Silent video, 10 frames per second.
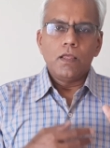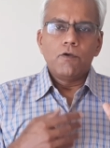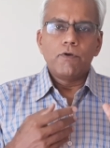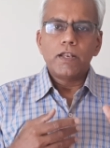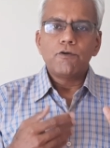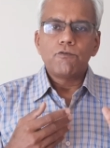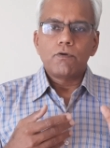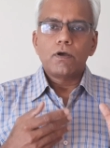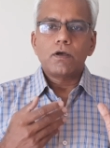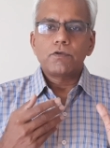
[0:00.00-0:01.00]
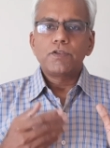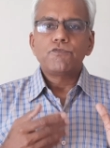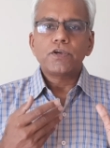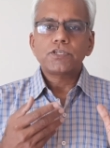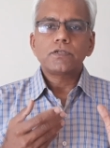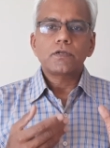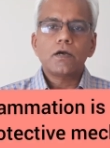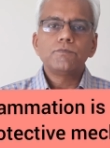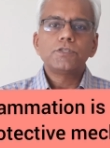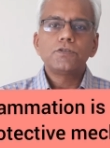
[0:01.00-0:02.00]
When an infection
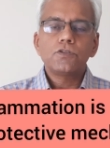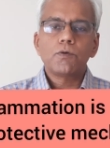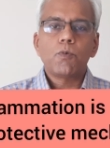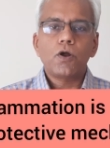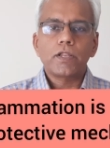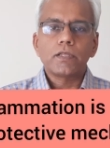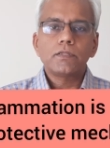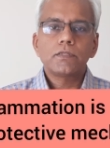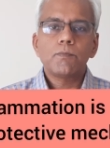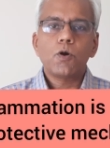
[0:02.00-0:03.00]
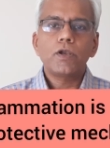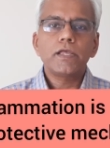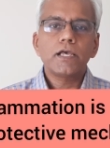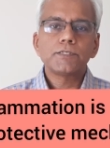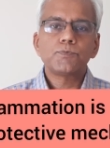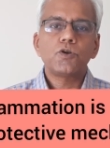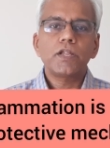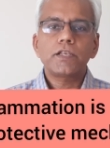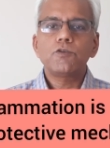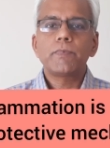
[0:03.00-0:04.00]
comes into the body, the body has
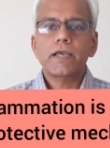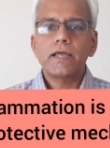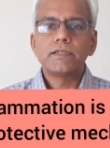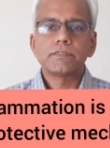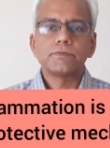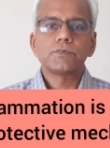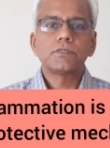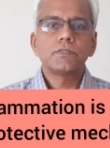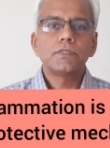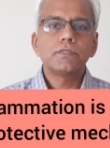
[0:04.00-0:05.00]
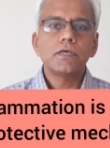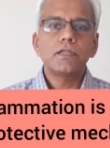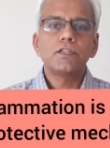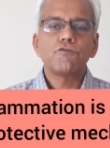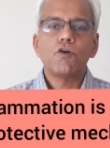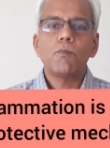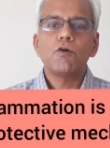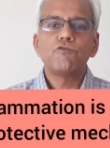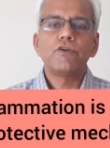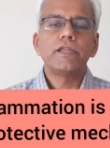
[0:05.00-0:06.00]
protective mechanisms. These are in the form
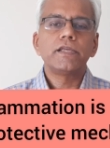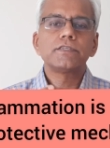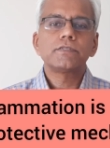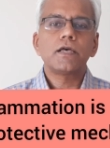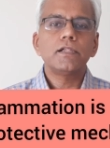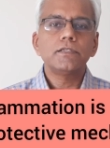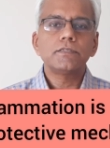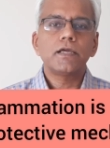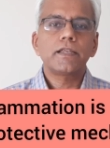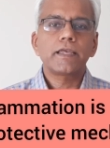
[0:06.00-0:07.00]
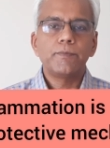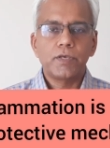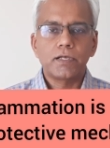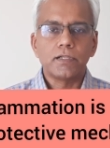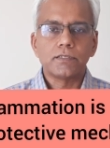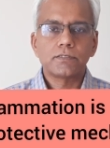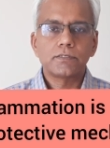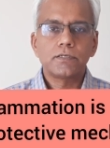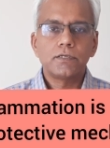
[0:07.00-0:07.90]
of various cells and chemicals.